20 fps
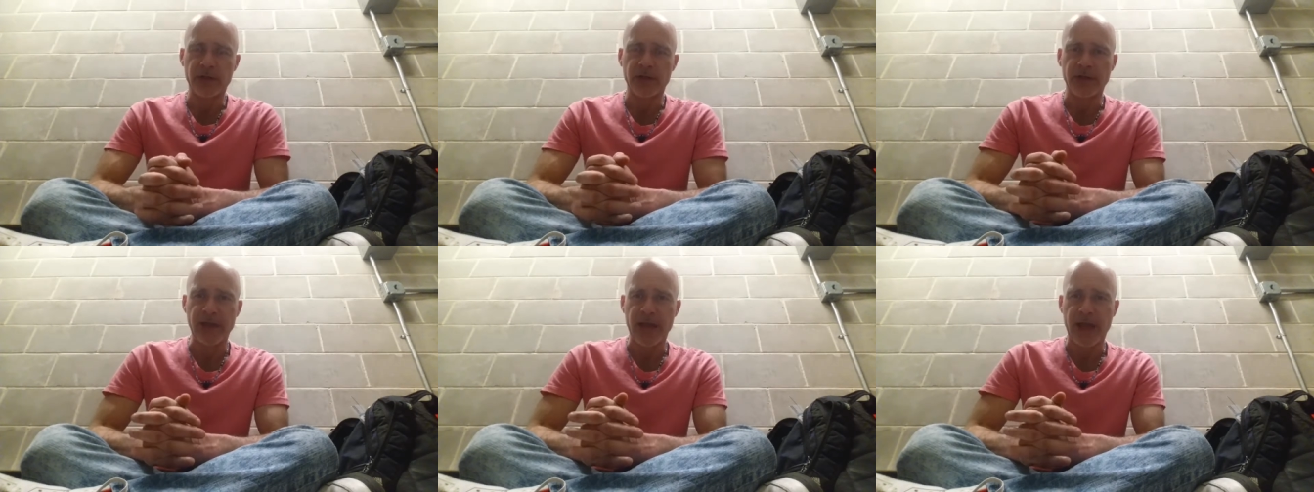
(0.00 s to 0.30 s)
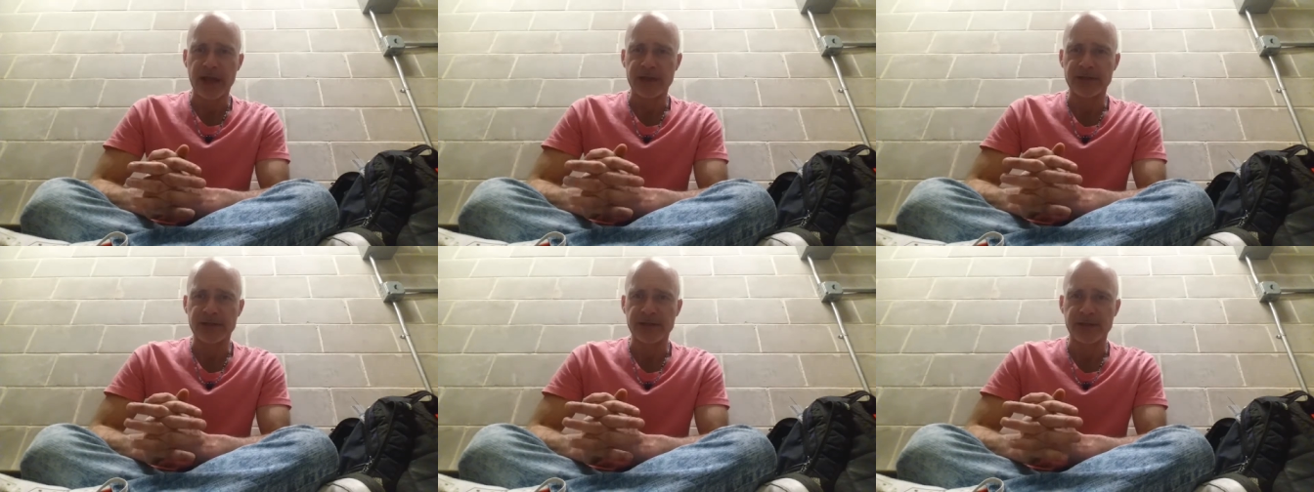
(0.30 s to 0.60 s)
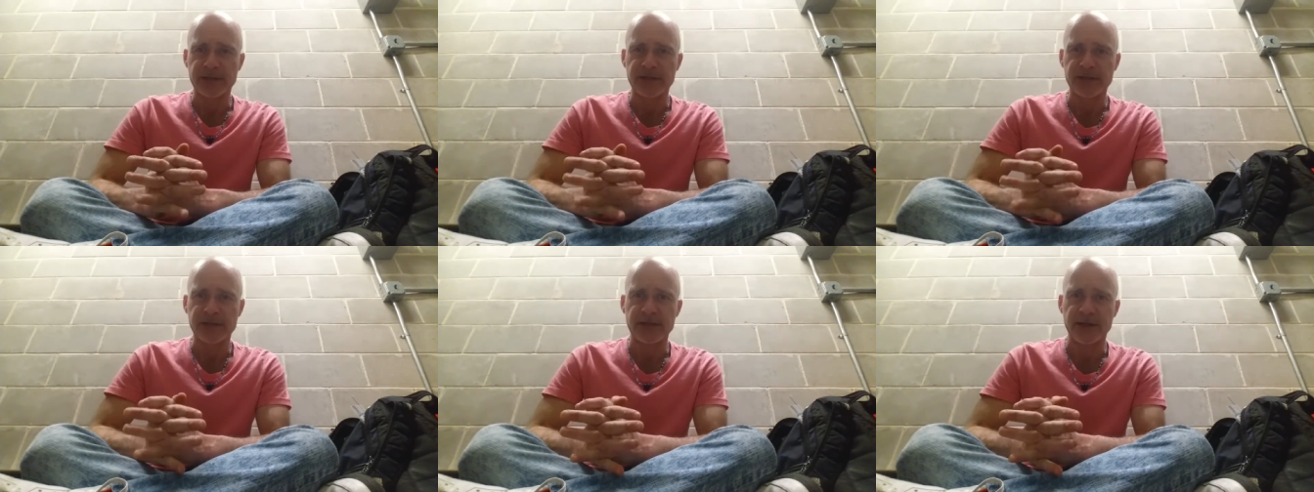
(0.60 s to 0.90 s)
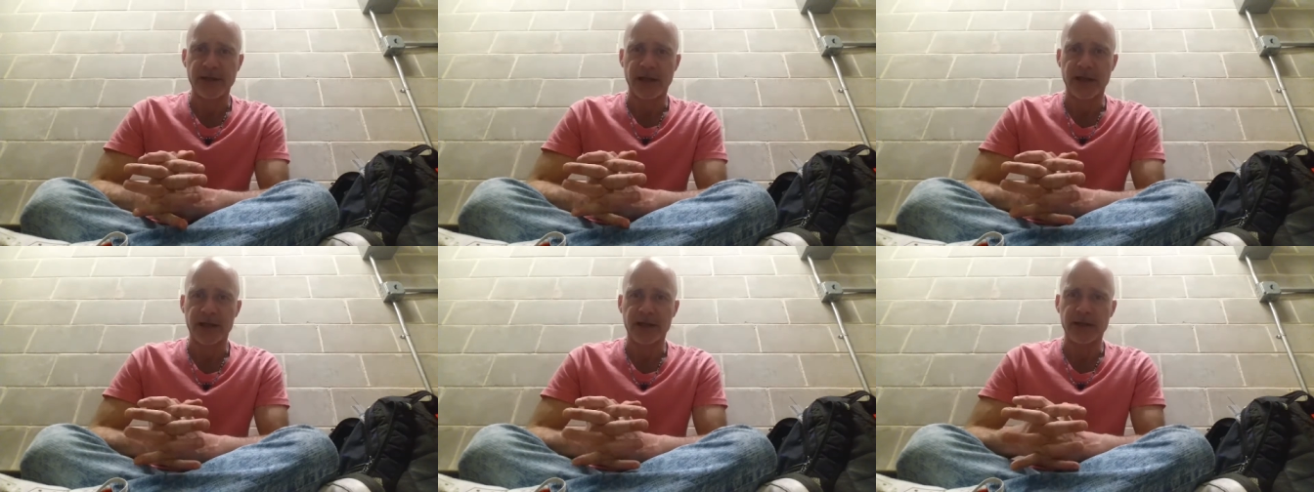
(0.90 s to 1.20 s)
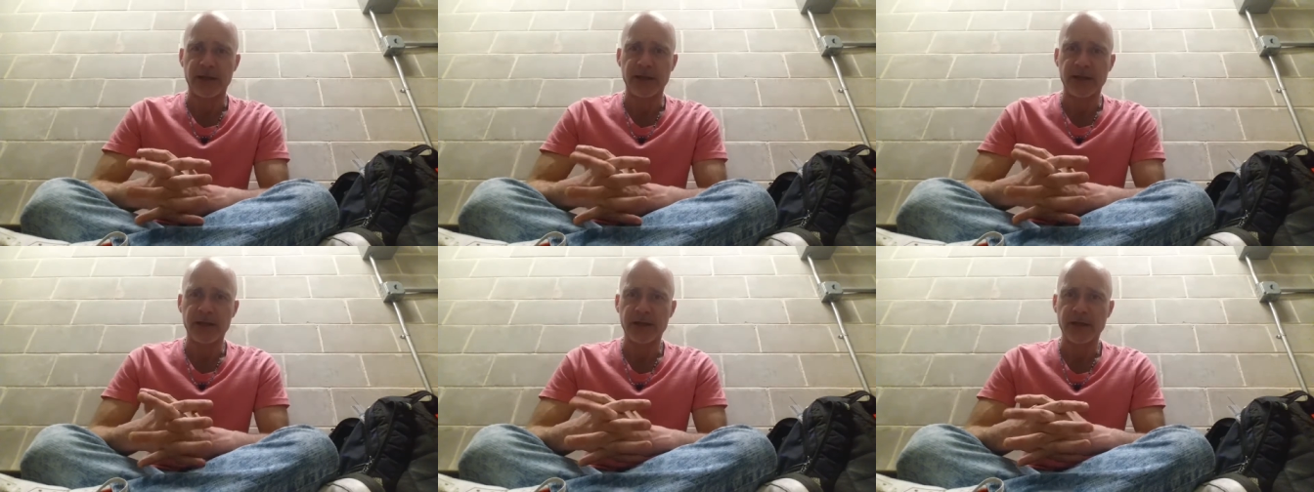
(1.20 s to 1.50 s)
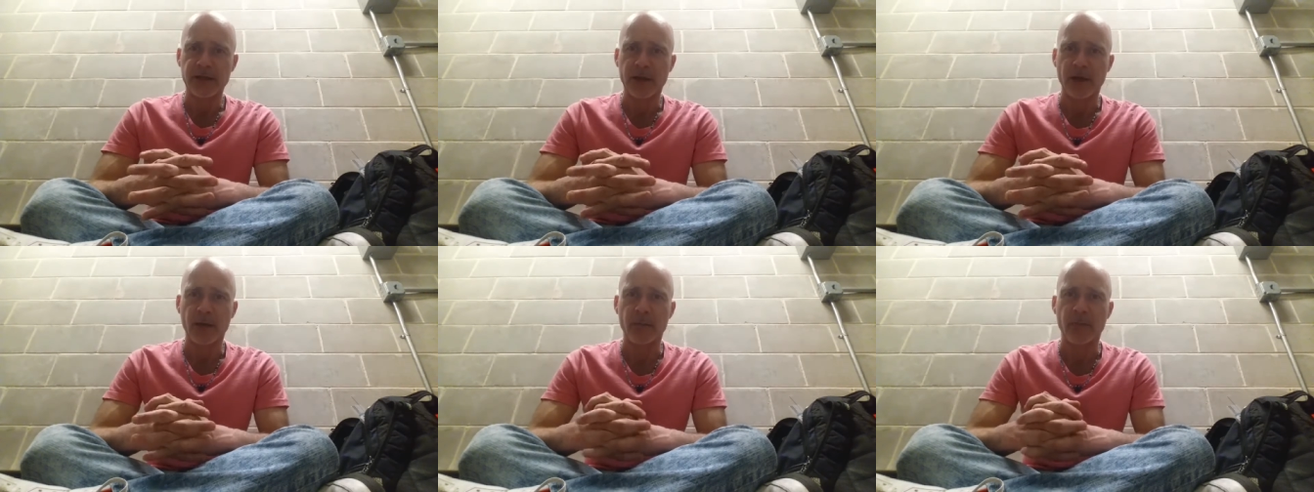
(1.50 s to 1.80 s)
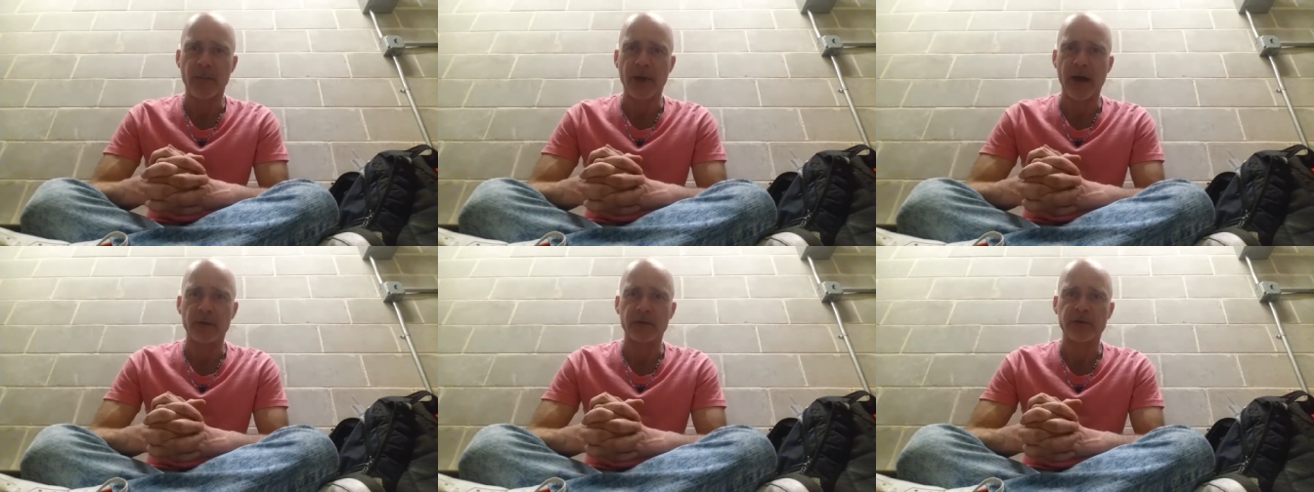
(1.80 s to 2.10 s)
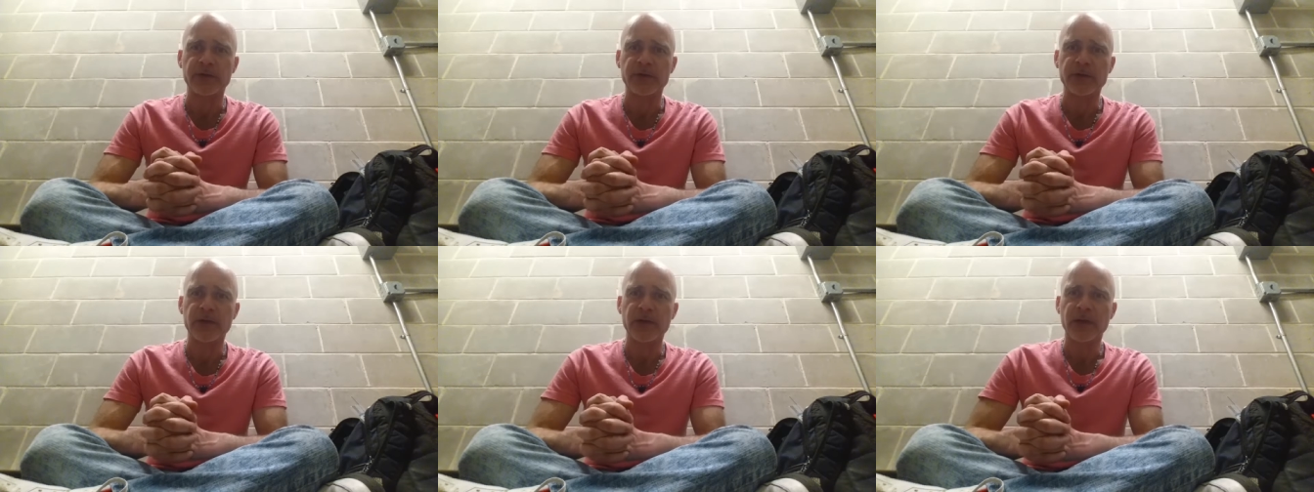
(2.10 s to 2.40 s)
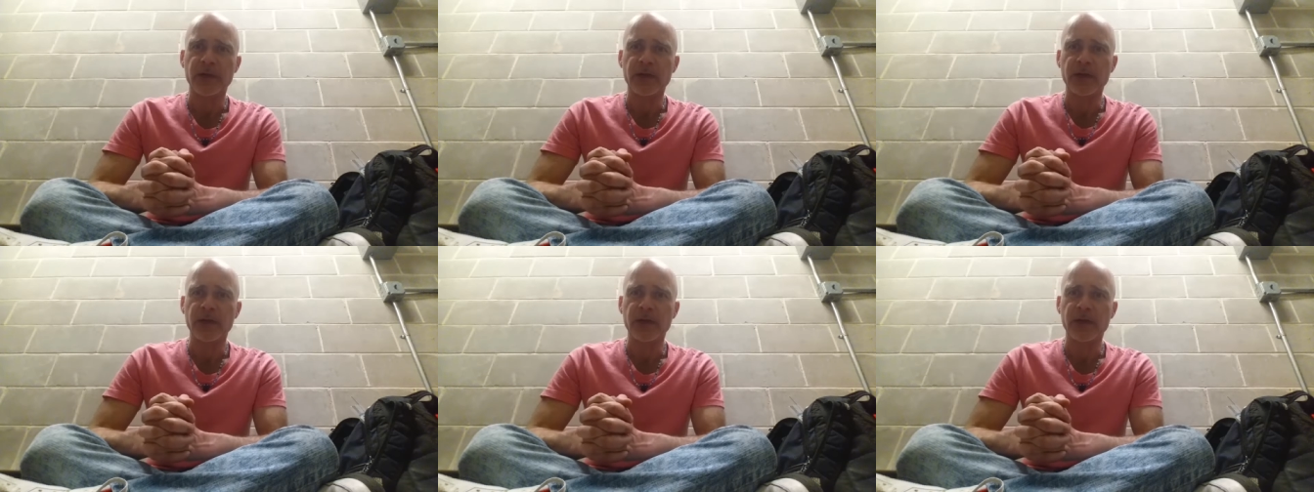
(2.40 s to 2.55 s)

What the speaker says: he has to say about